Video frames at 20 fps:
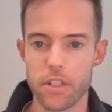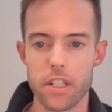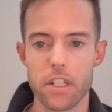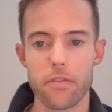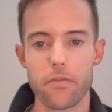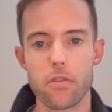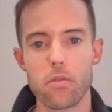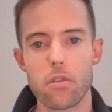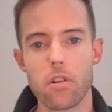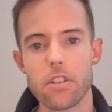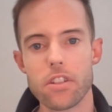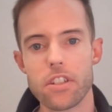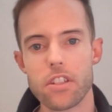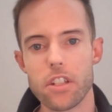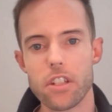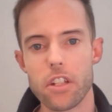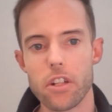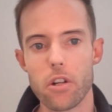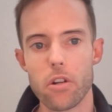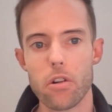And if you
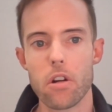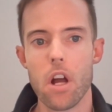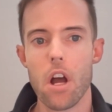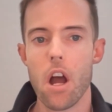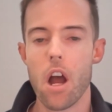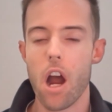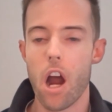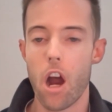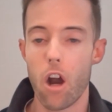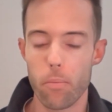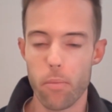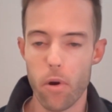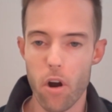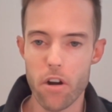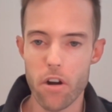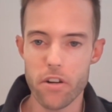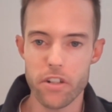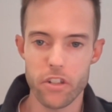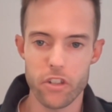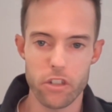consider our
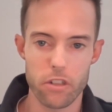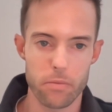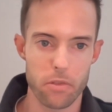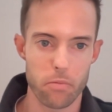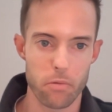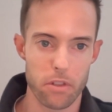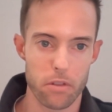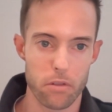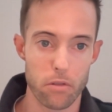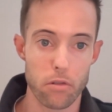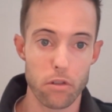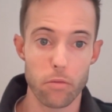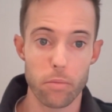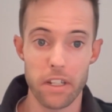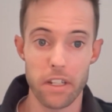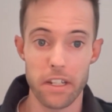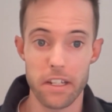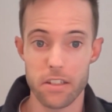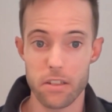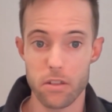partnerships with Google
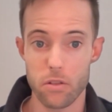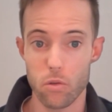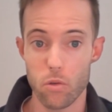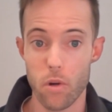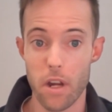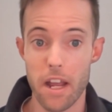Play Store